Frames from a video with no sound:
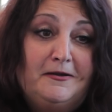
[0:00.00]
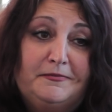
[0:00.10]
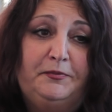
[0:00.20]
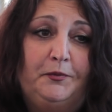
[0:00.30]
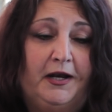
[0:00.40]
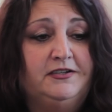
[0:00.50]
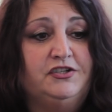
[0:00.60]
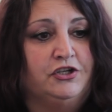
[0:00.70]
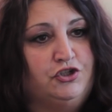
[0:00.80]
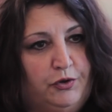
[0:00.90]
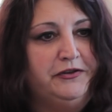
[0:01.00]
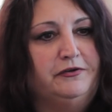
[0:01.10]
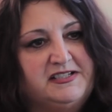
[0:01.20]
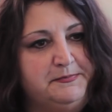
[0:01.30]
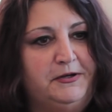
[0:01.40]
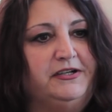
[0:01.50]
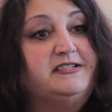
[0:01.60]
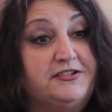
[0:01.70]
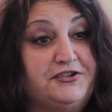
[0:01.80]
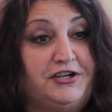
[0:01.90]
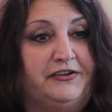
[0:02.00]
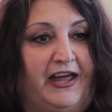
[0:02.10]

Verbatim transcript: People wanting to enjoy their experience and share